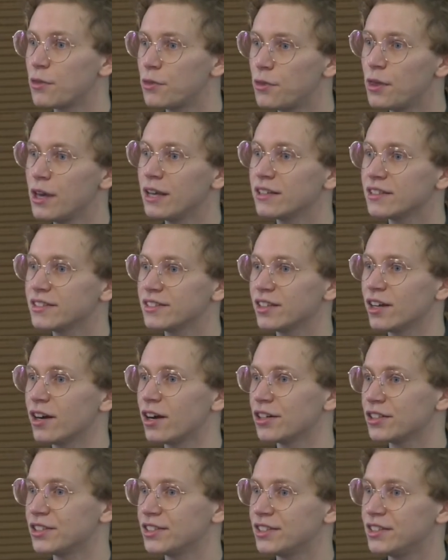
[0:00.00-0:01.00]
things
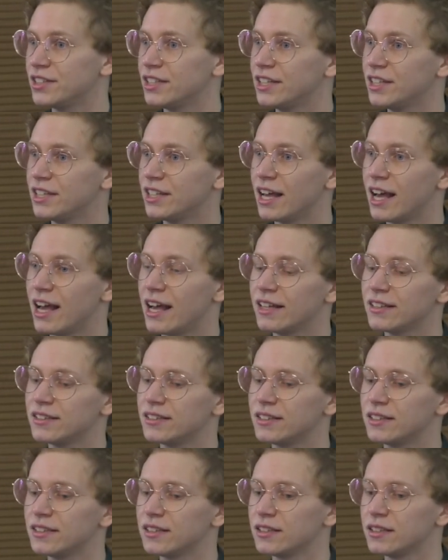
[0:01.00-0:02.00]
are seen
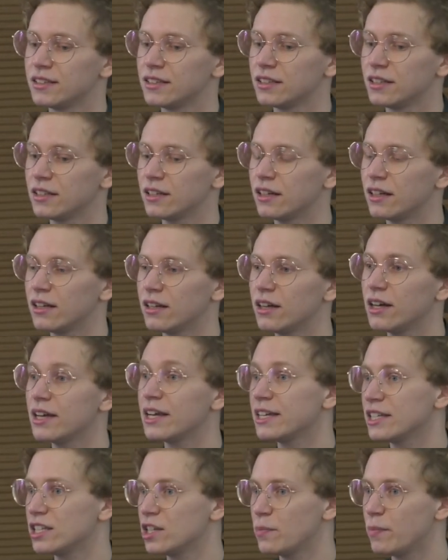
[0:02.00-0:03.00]
as uh,
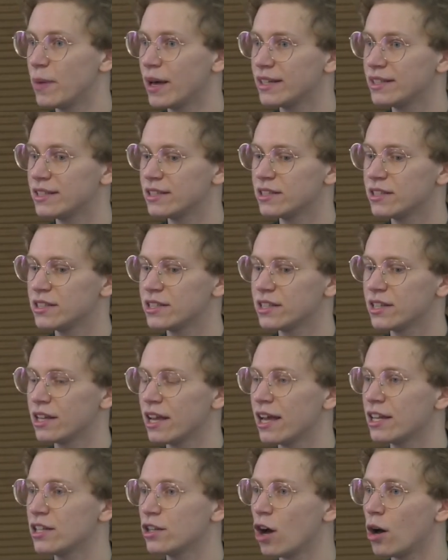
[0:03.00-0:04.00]
independent
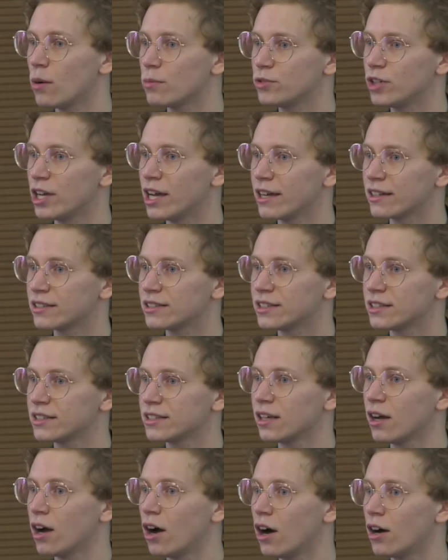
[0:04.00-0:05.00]
and
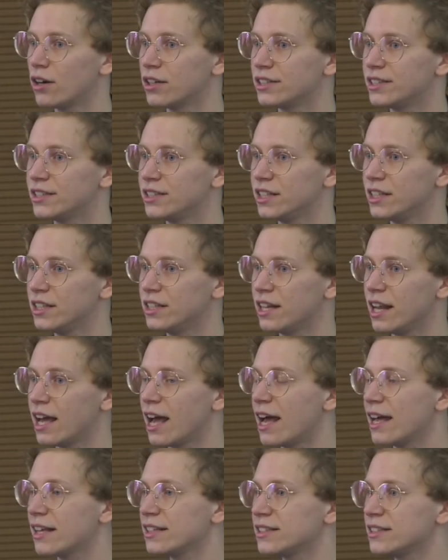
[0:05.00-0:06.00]
objects are seen
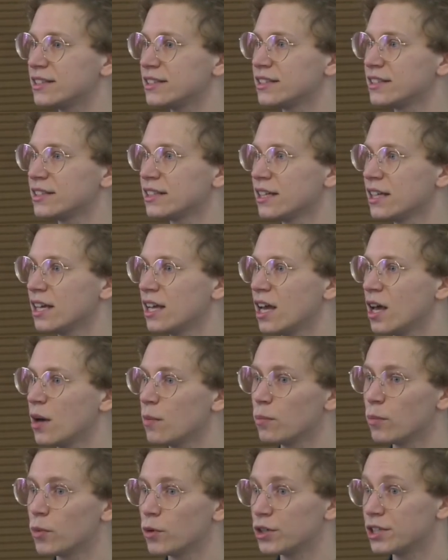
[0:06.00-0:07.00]
as
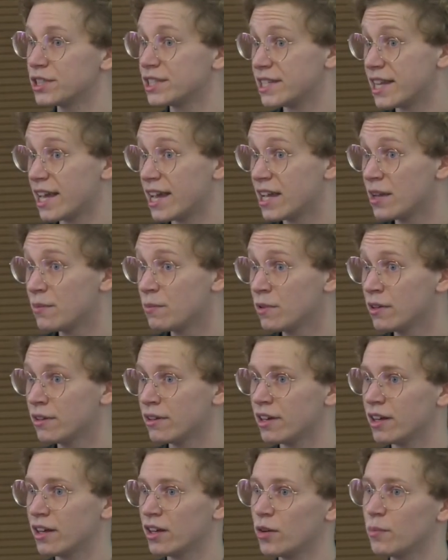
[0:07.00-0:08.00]
more tame
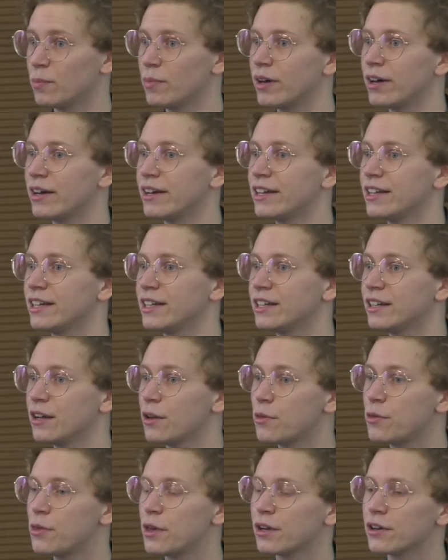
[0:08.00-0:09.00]
uh,
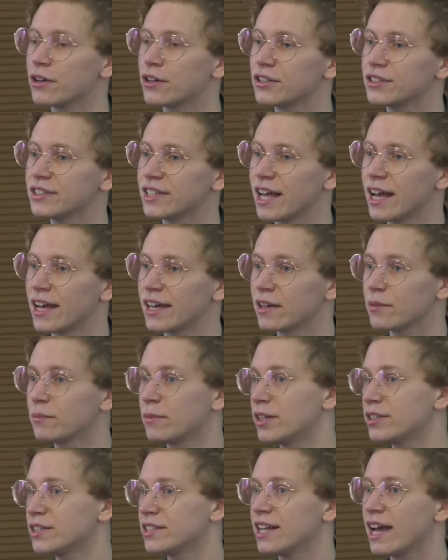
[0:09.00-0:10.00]
by thinkers like
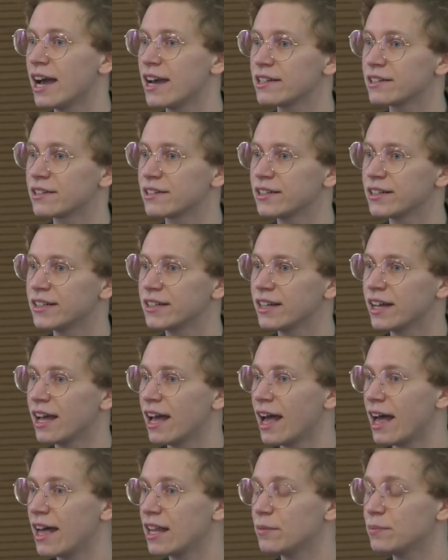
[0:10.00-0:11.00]
Martin Heidegger
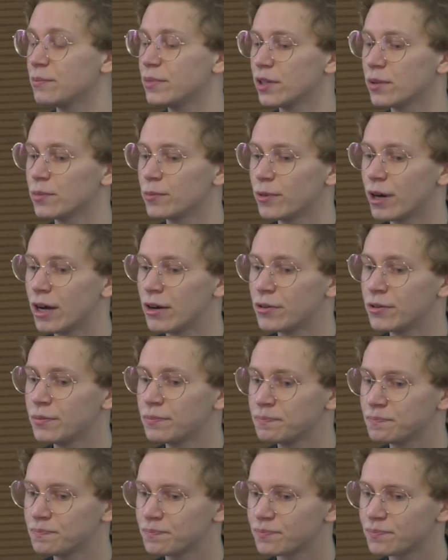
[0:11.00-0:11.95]
and Bill Brown.